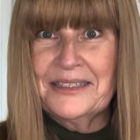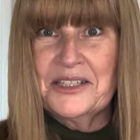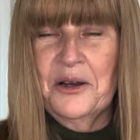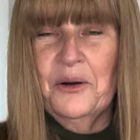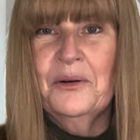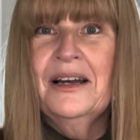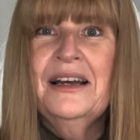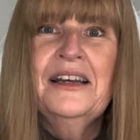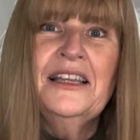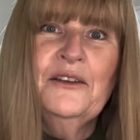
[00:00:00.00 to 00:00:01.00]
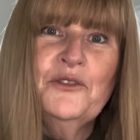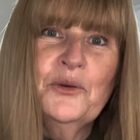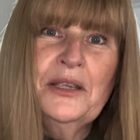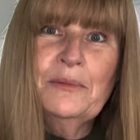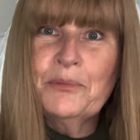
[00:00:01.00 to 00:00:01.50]
So if
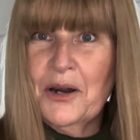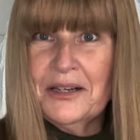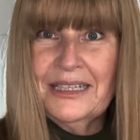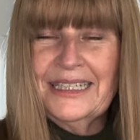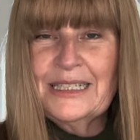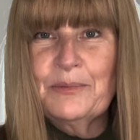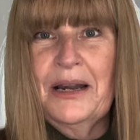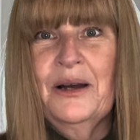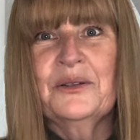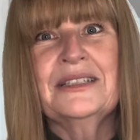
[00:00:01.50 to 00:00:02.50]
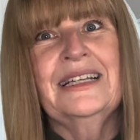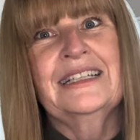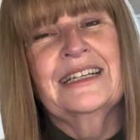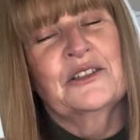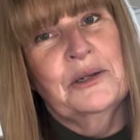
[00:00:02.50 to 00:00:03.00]
you eat broccoli sprouts,
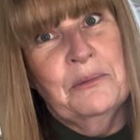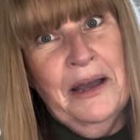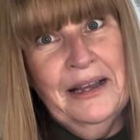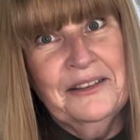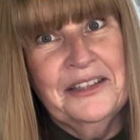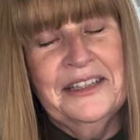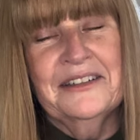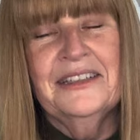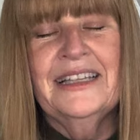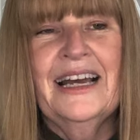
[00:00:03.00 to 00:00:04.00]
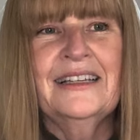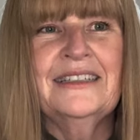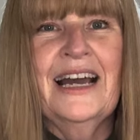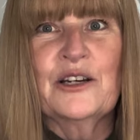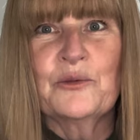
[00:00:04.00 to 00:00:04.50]
it's actually healthier than
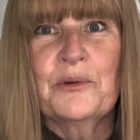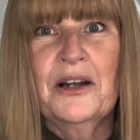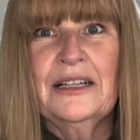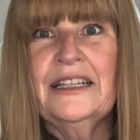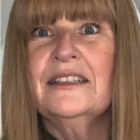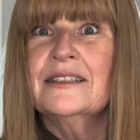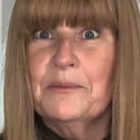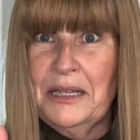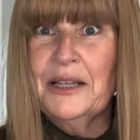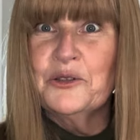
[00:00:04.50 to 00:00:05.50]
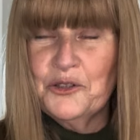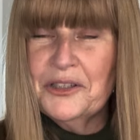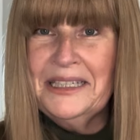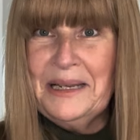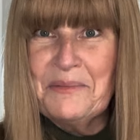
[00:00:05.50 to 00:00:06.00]
the actual broccoli. It doesn't mean that you
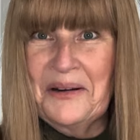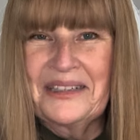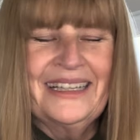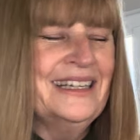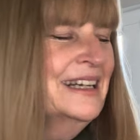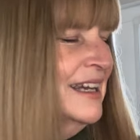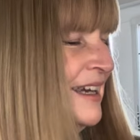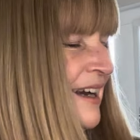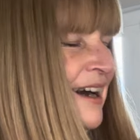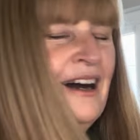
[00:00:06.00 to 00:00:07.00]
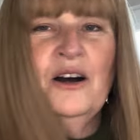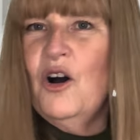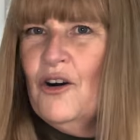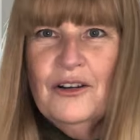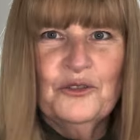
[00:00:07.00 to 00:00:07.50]
shouldn't eat broccoli.
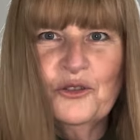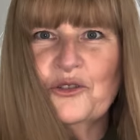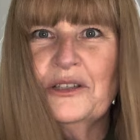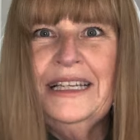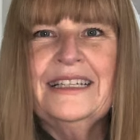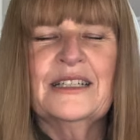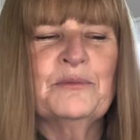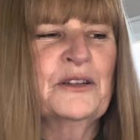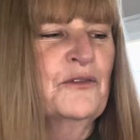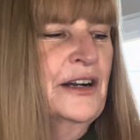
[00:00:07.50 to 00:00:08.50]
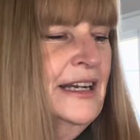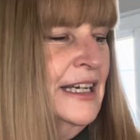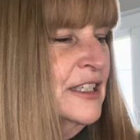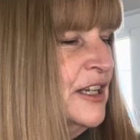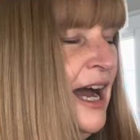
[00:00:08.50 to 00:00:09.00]
You should eat as much
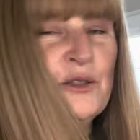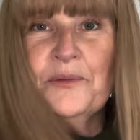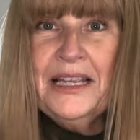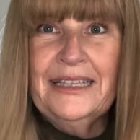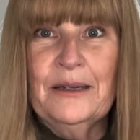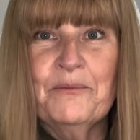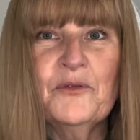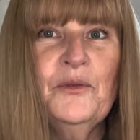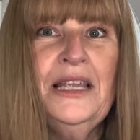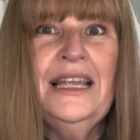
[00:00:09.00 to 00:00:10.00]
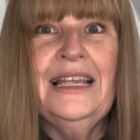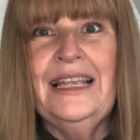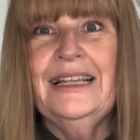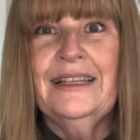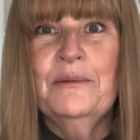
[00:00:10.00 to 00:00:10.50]
variety. So how do we eat them? We
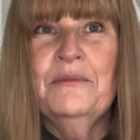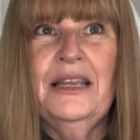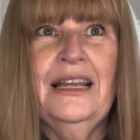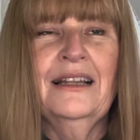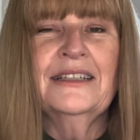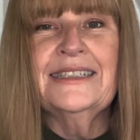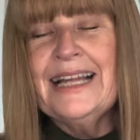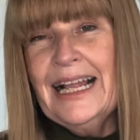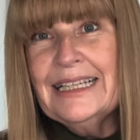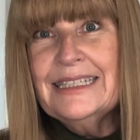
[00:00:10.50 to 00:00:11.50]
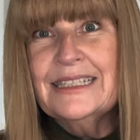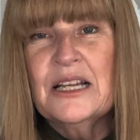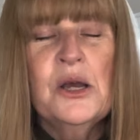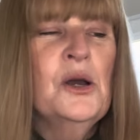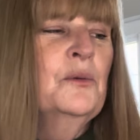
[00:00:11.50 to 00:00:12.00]
eat them in our salads.
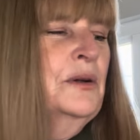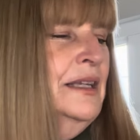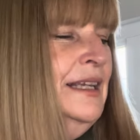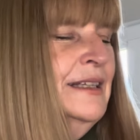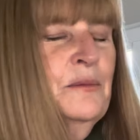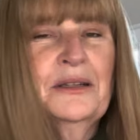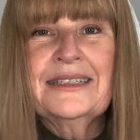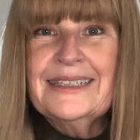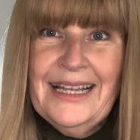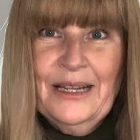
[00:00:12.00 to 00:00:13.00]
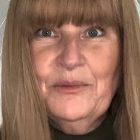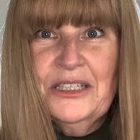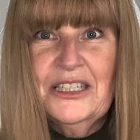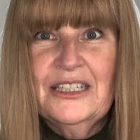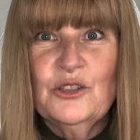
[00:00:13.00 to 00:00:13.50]
We eat them on
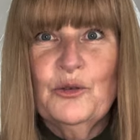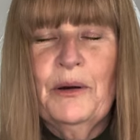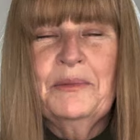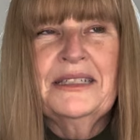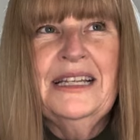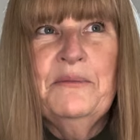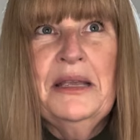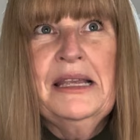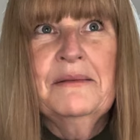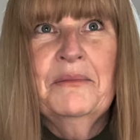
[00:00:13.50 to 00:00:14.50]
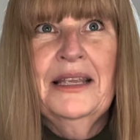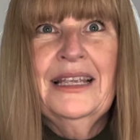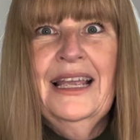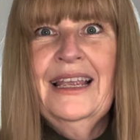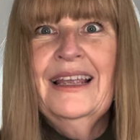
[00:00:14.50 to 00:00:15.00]
sandwiches. You probably see me
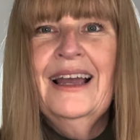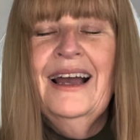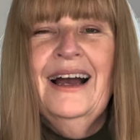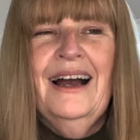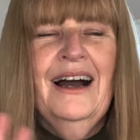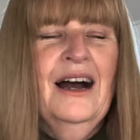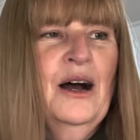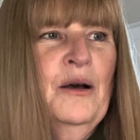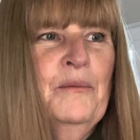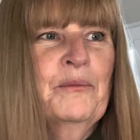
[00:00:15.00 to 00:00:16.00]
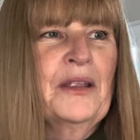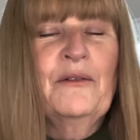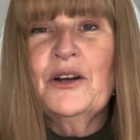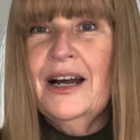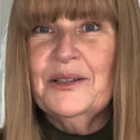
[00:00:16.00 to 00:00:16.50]
making
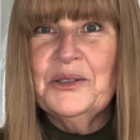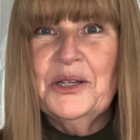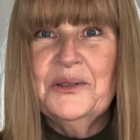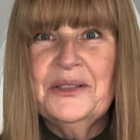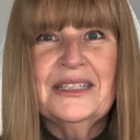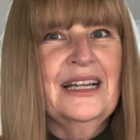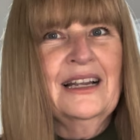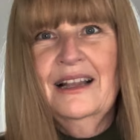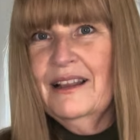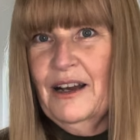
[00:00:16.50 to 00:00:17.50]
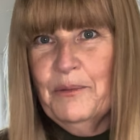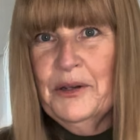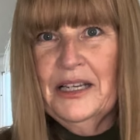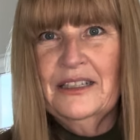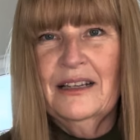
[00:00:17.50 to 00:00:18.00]
avocado toast, and I love
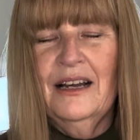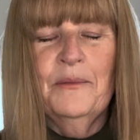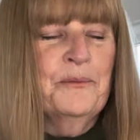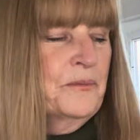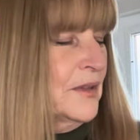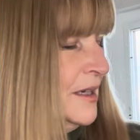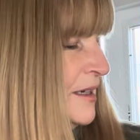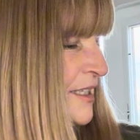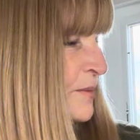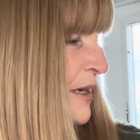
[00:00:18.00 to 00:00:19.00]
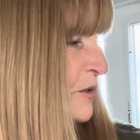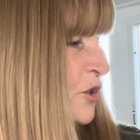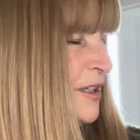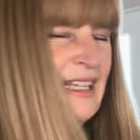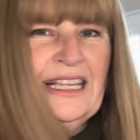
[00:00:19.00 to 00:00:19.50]
putting
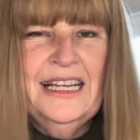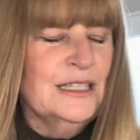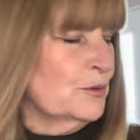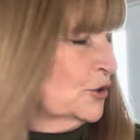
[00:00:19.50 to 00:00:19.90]
sprouts on. The kids we